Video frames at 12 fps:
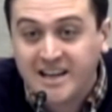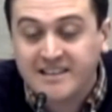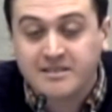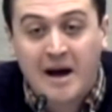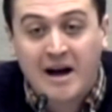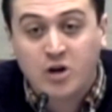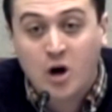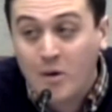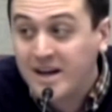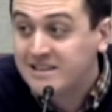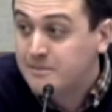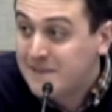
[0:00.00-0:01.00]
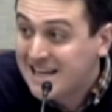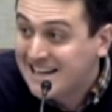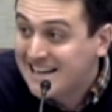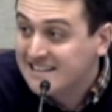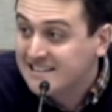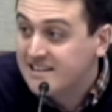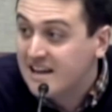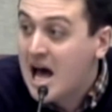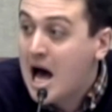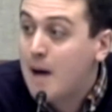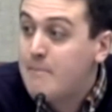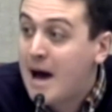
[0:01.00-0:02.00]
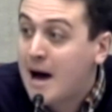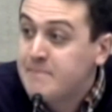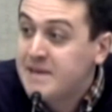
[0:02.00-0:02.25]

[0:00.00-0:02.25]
It's about going to meetings, about